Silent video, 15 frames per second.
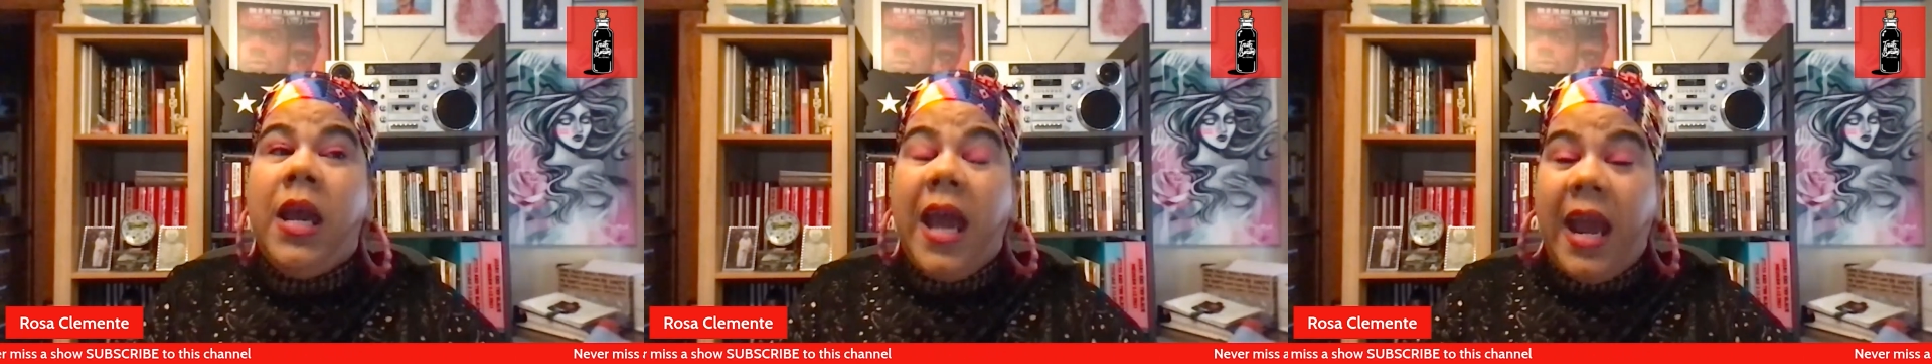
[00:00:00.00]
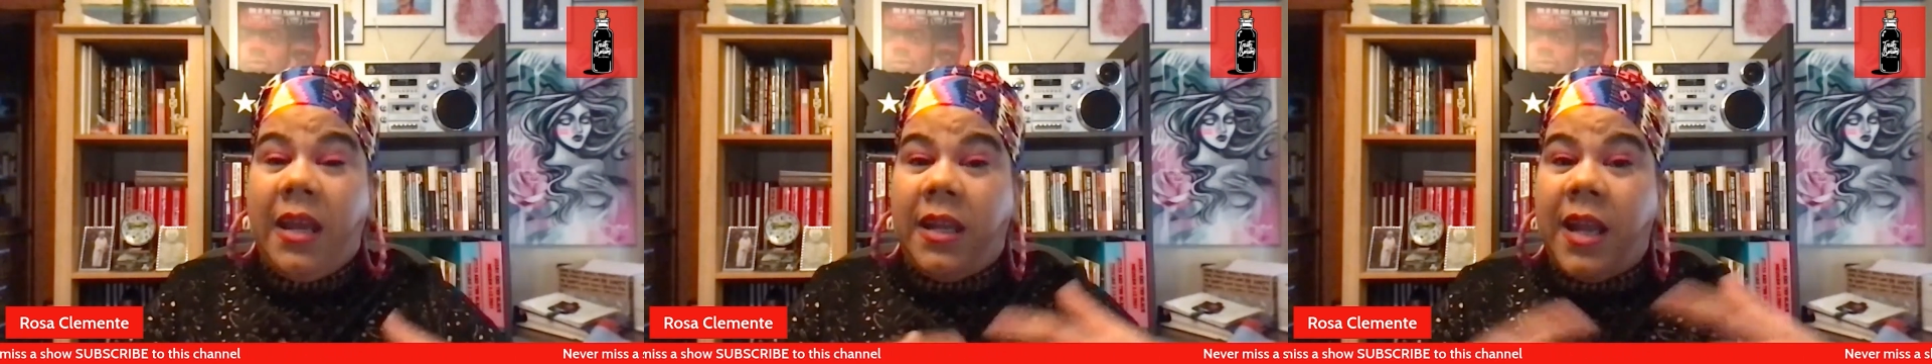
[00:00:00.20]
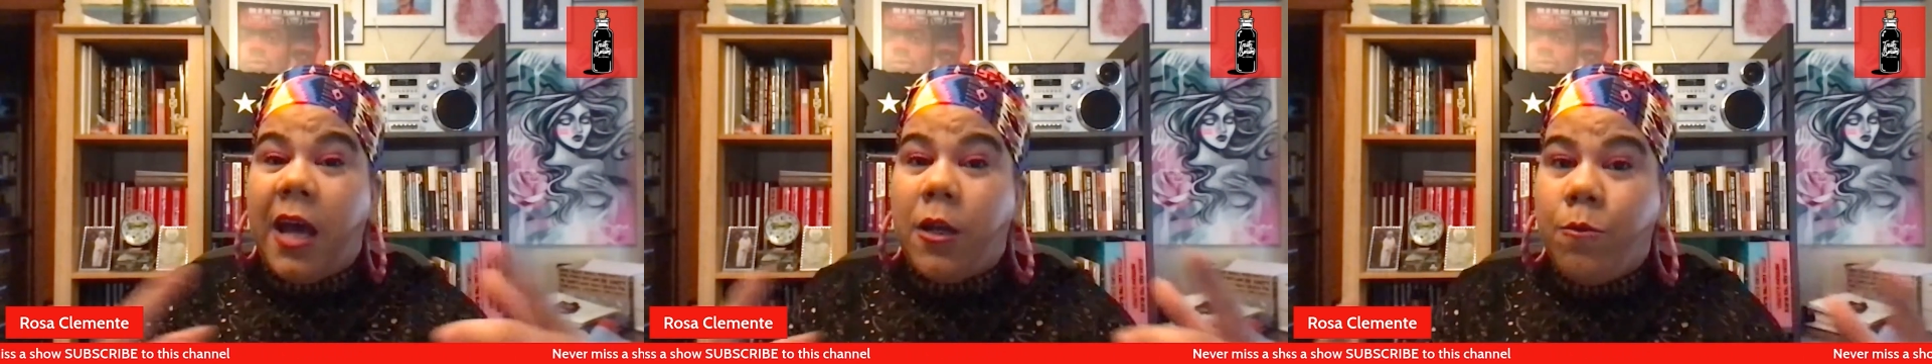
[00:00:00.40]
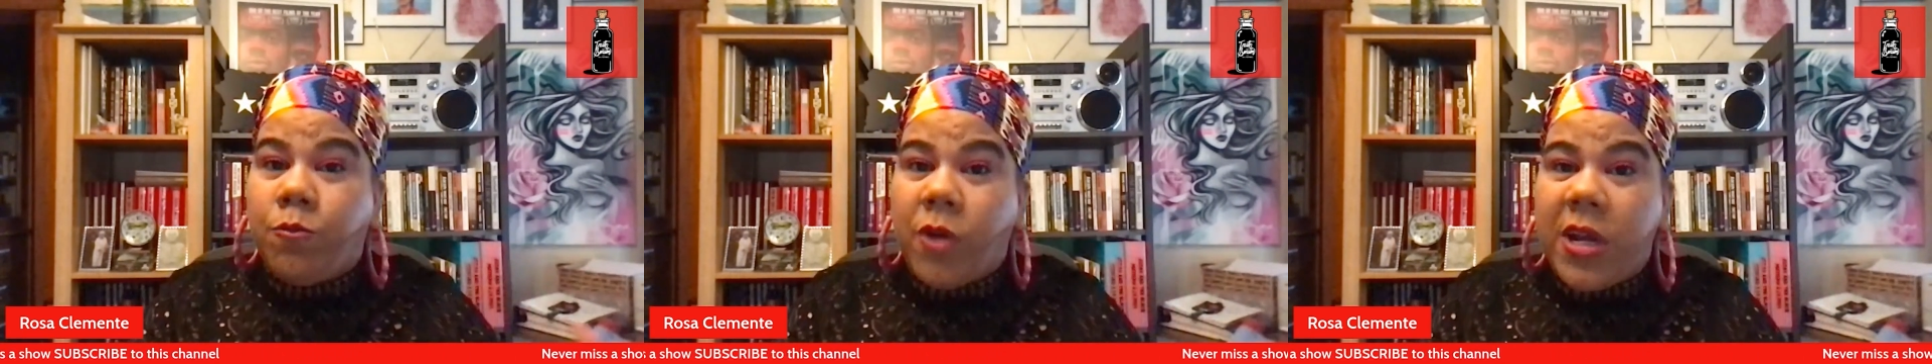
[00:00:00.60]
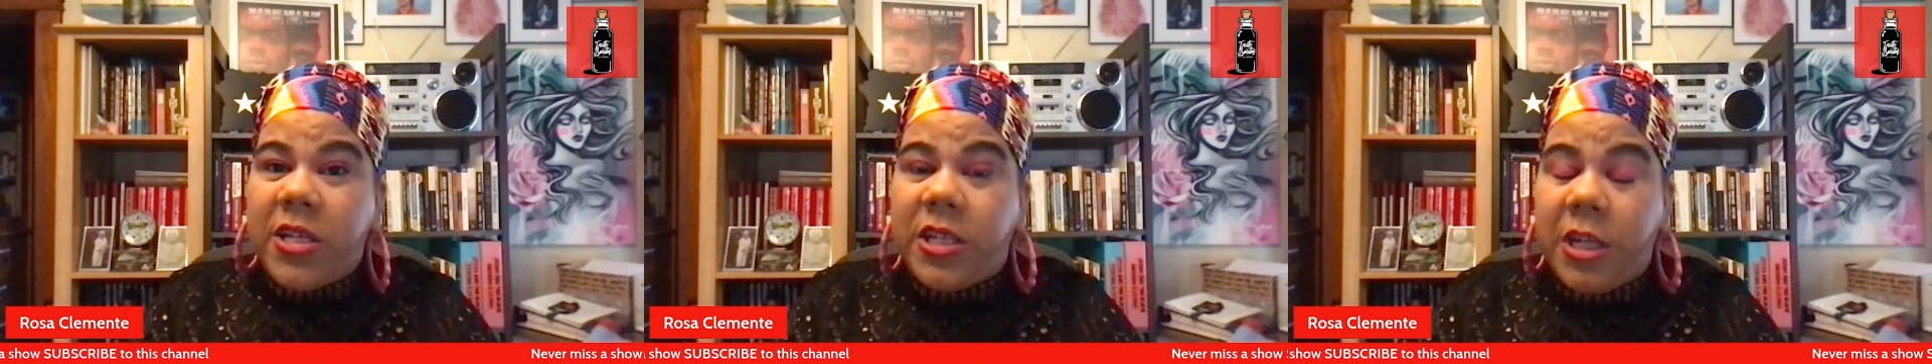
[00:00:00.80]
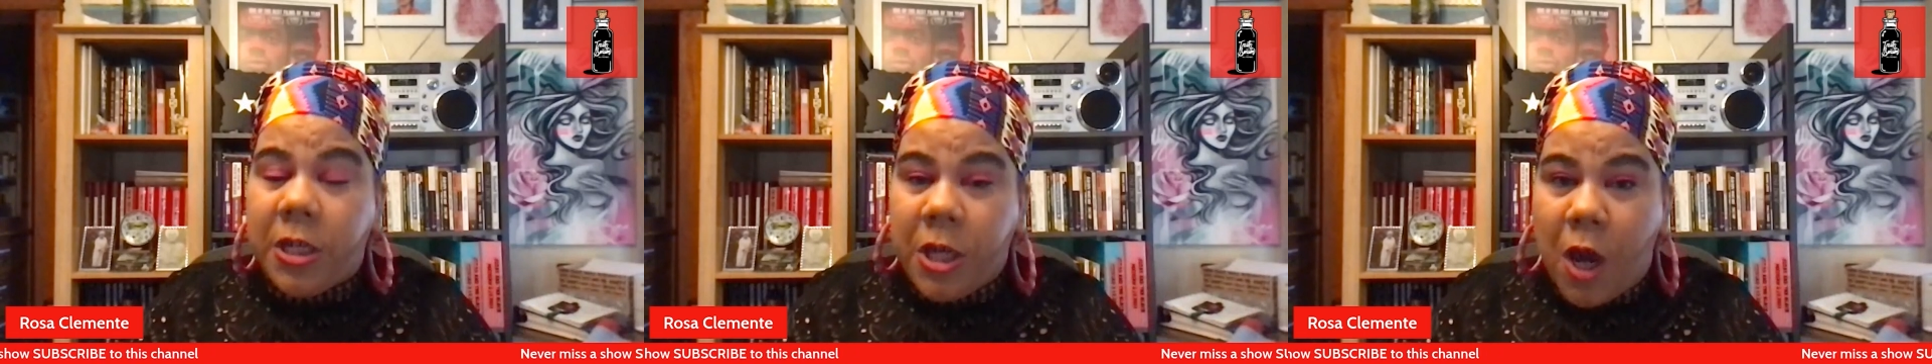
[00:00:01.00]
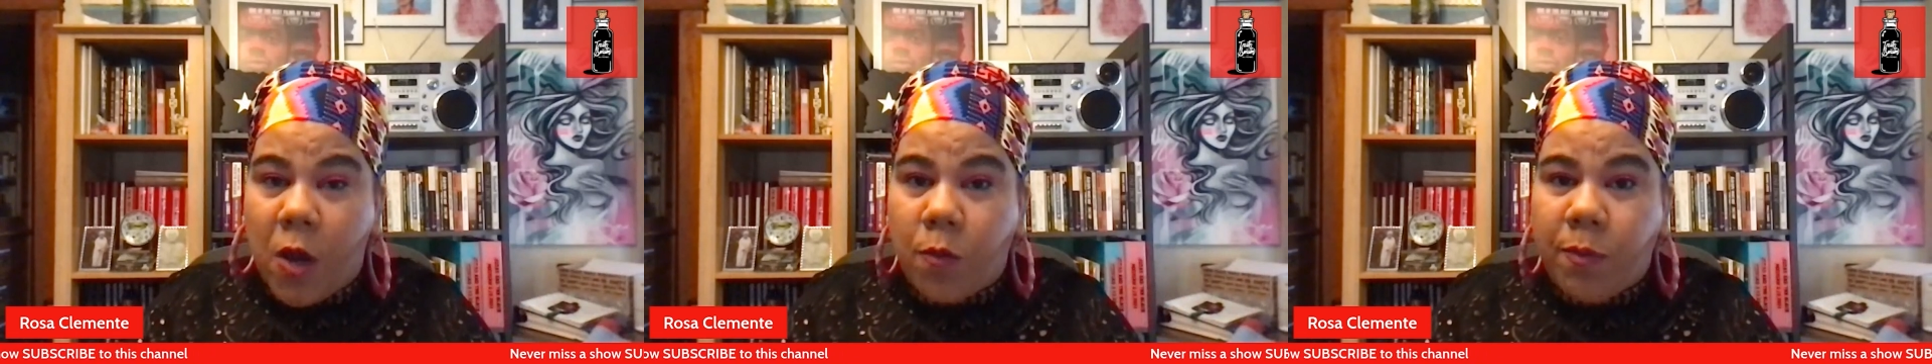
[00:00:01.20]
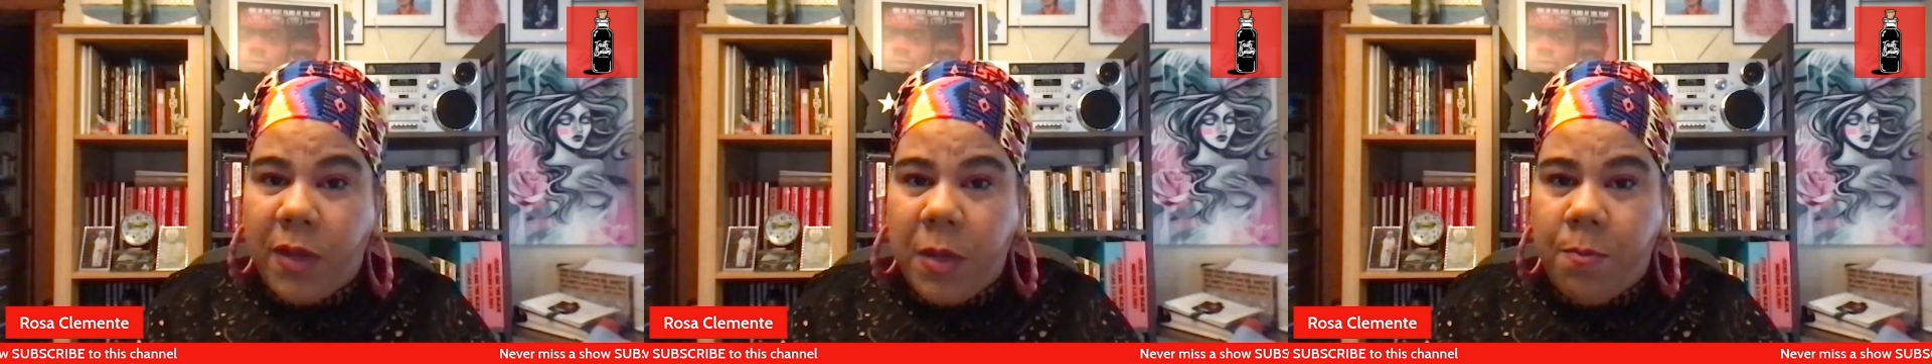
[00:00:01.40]
and not embracing
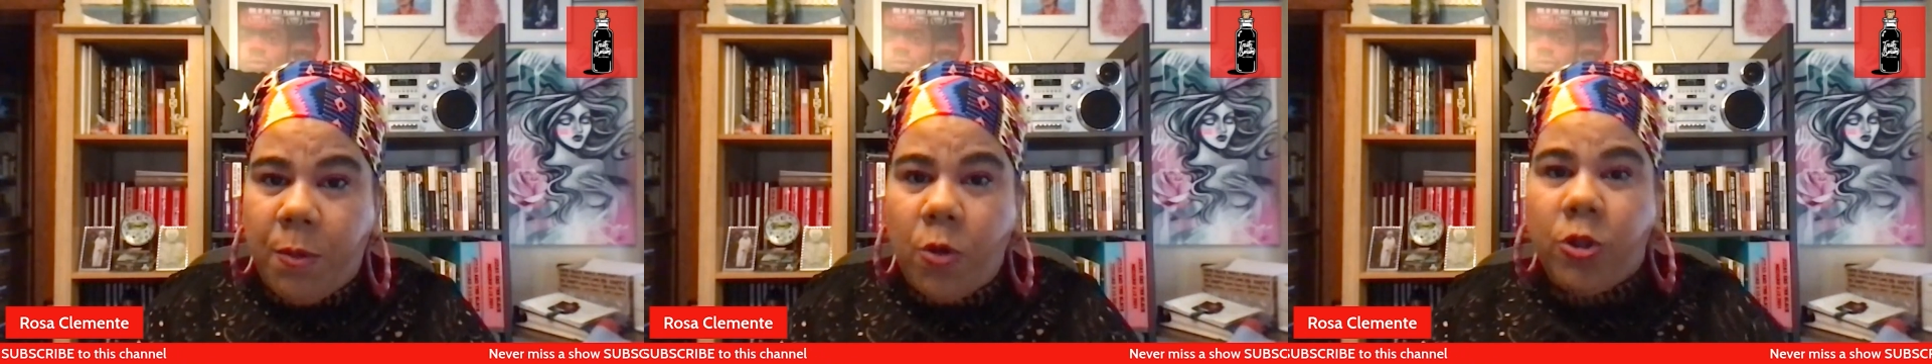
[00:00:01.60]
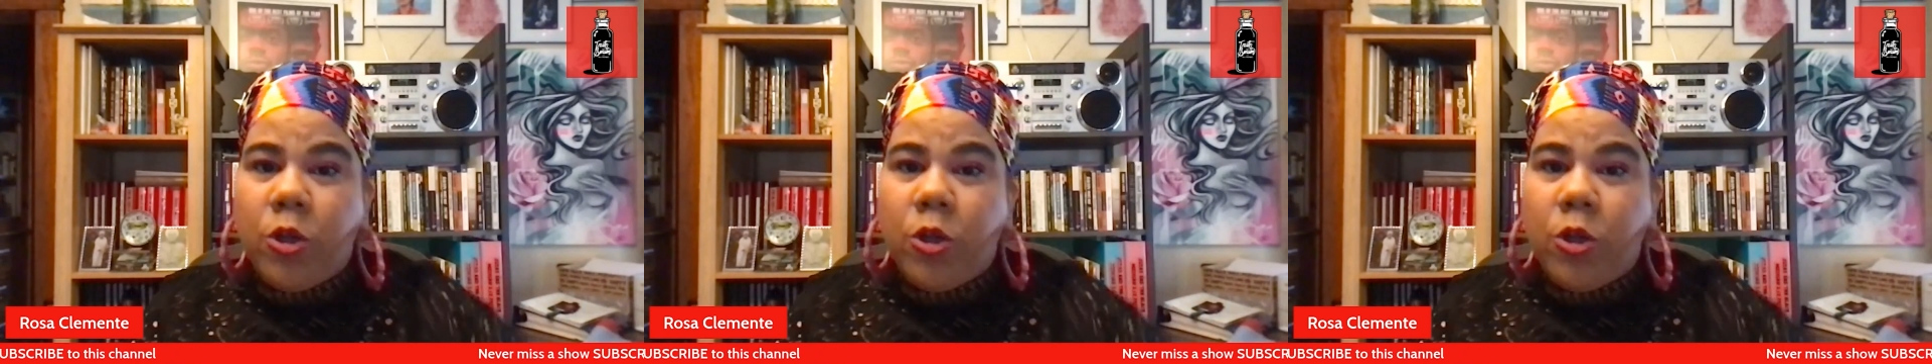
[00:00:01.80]
young people,